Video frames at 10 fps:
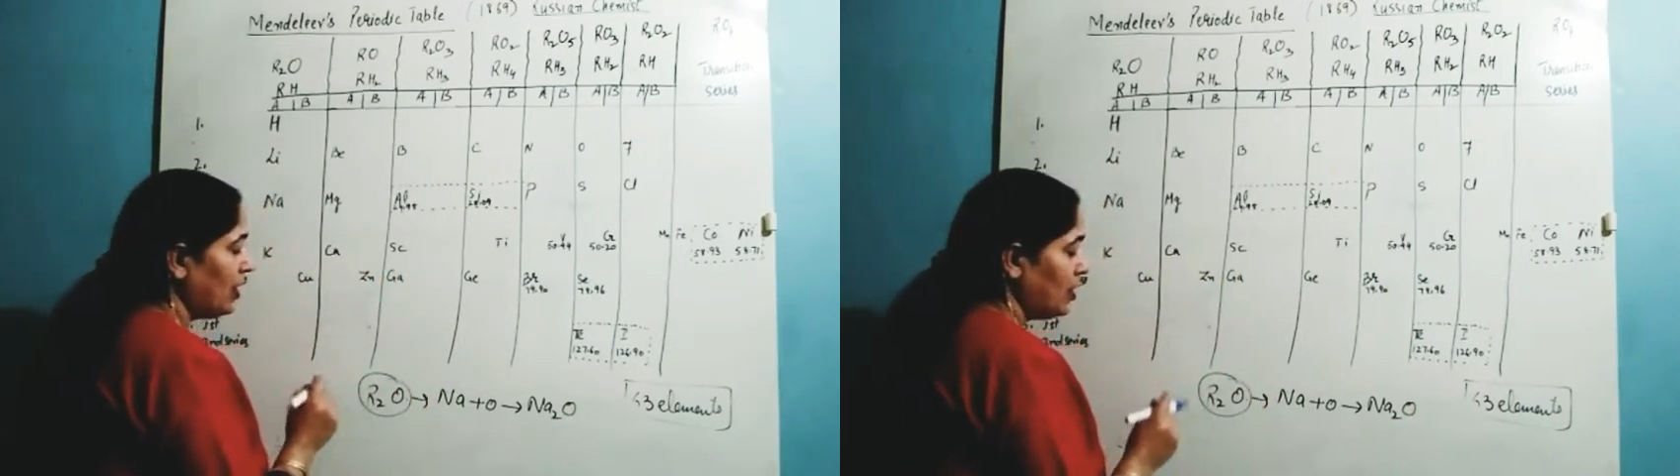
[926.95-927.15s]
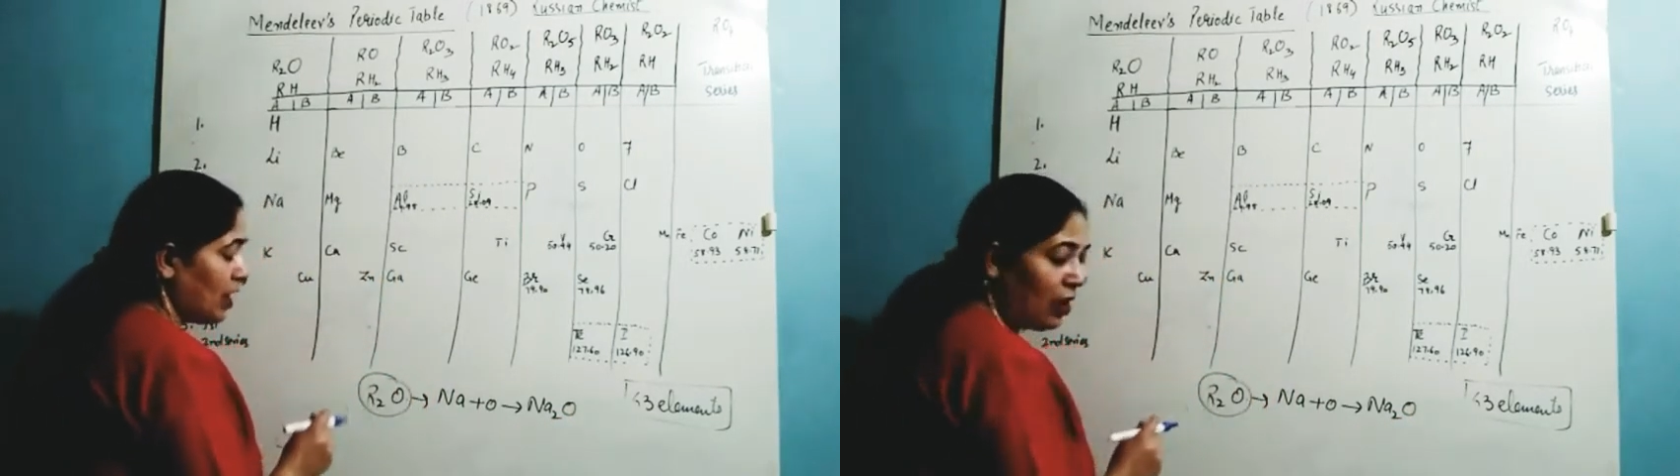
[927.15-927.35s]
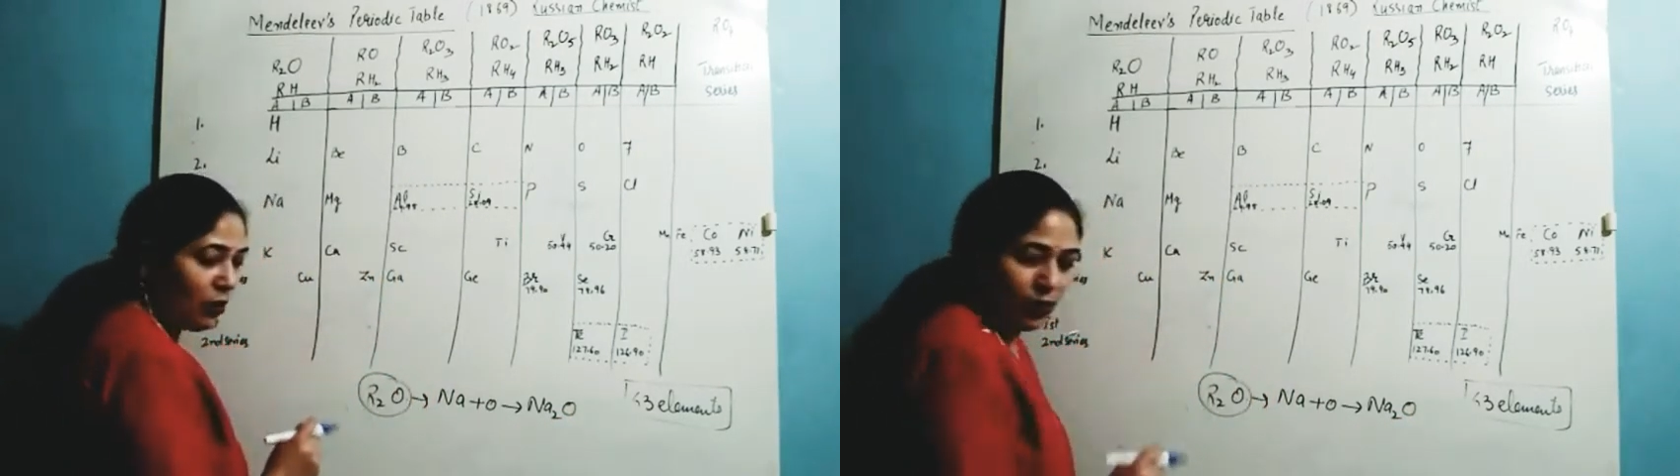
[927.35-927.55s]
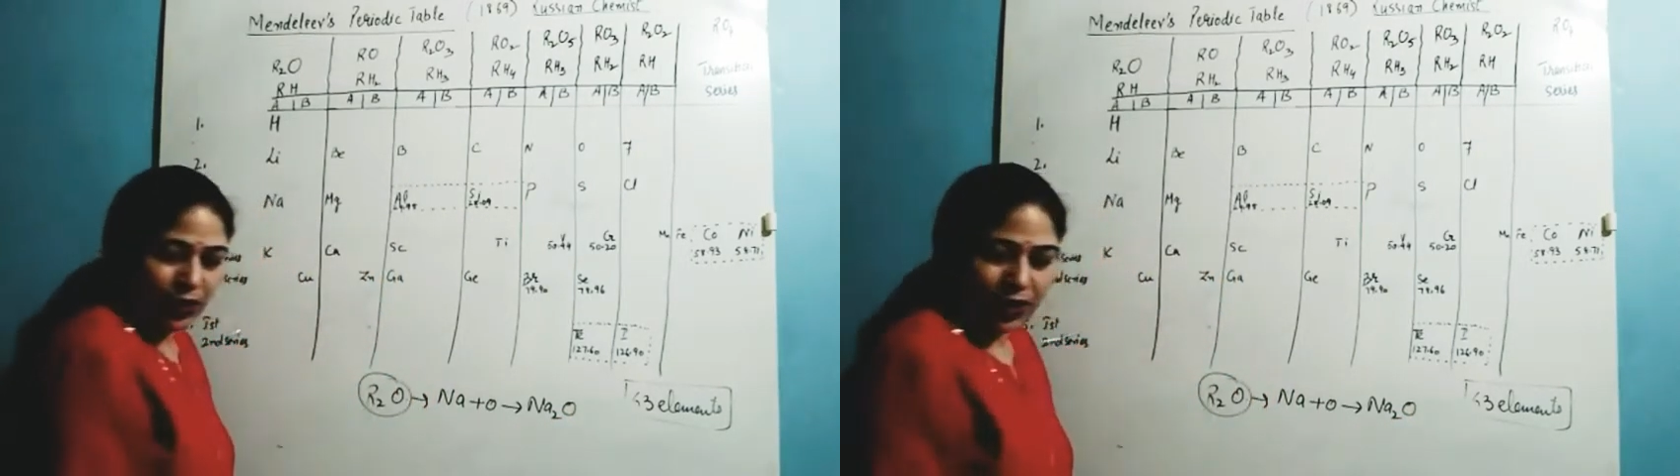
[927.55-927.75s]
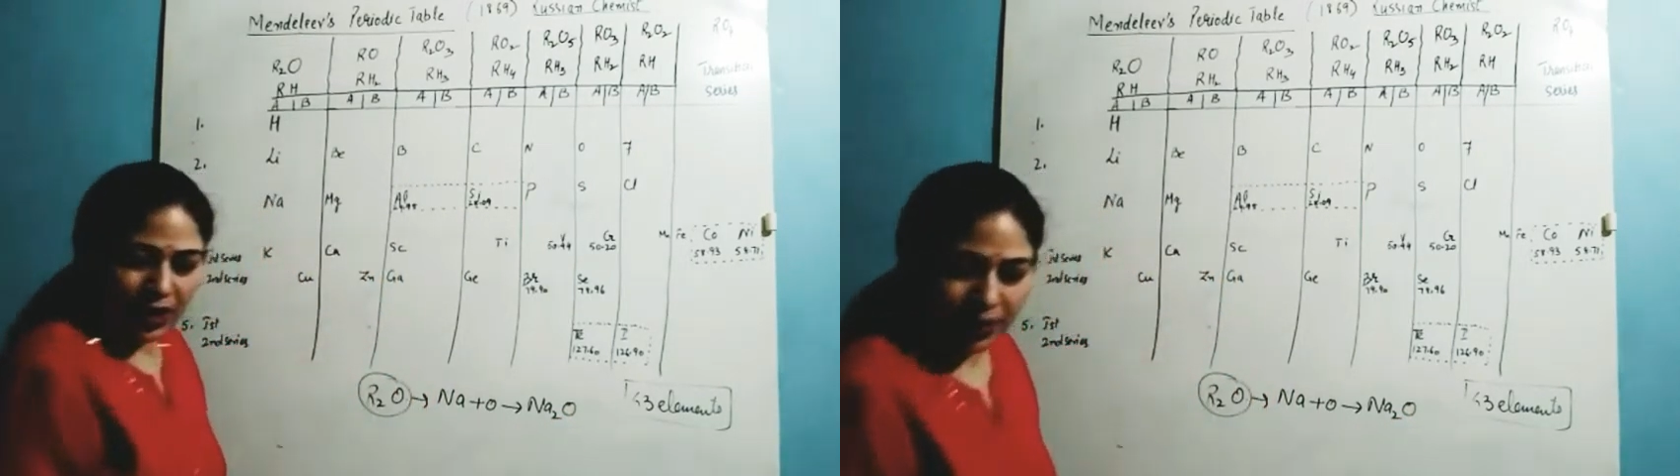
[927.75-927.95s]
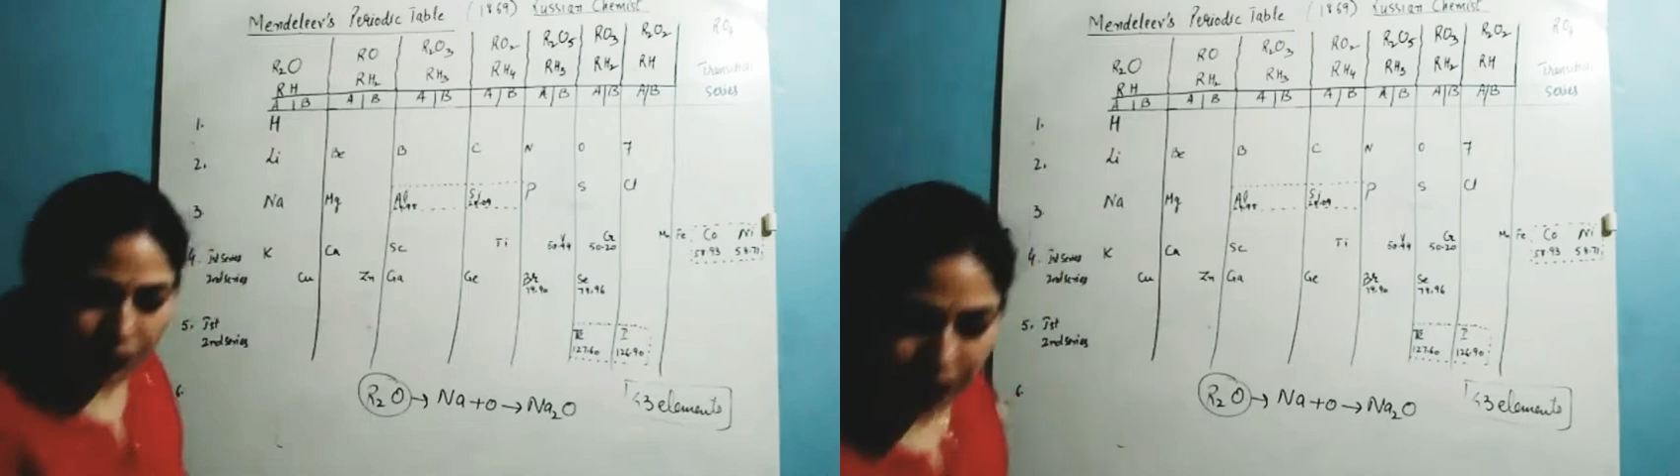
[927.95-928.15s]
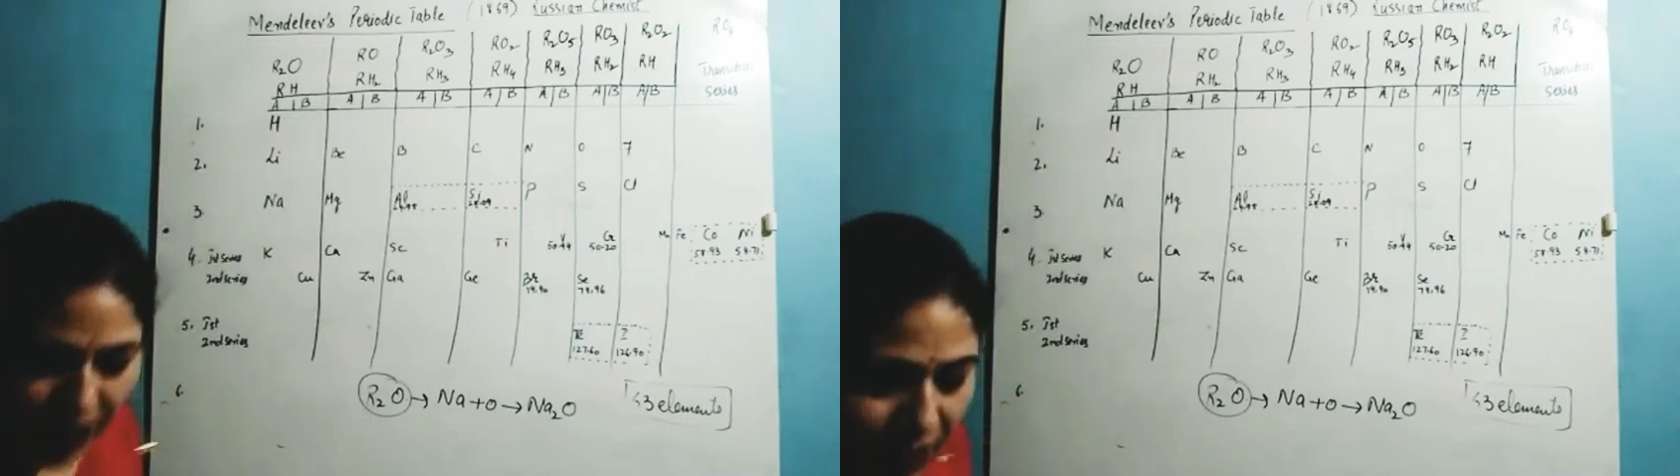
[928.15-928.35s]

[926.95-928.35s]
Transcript: Now, if we